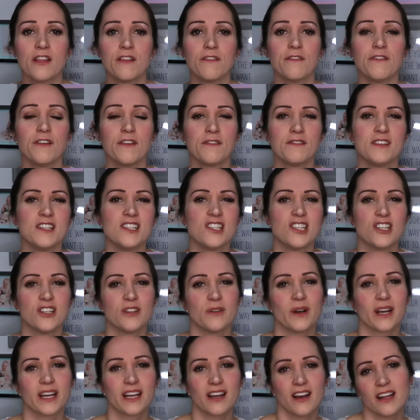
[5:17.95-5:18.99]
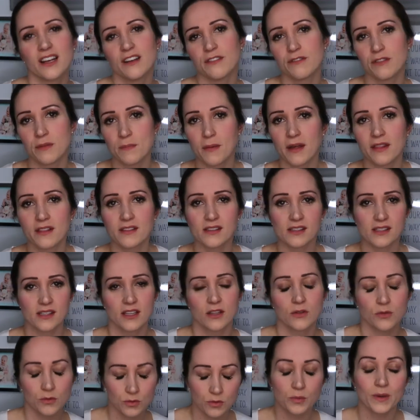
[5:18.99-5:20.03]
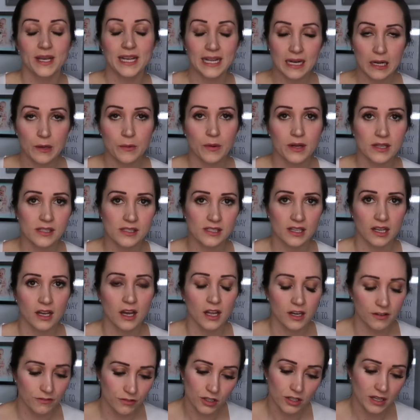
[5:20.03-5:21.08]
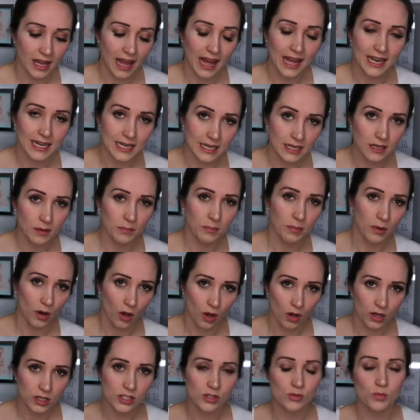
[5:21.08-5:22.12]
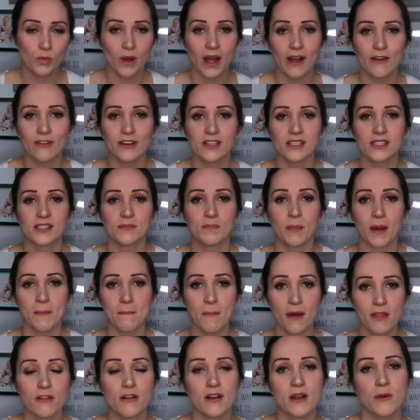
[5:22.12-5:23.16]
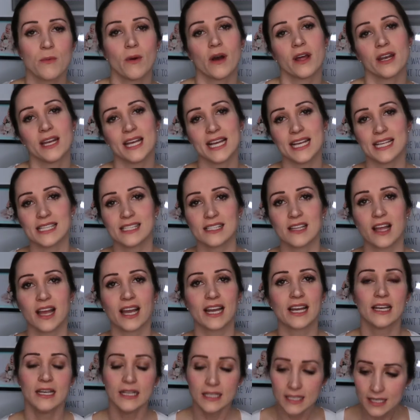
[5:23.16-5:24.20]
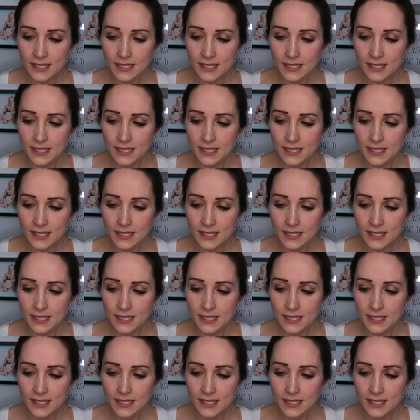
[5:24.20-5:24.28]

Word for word: The fifty-two, I kind of, the month, the weekly ones I kind of look at in little blocks, whereas my monthly one is like,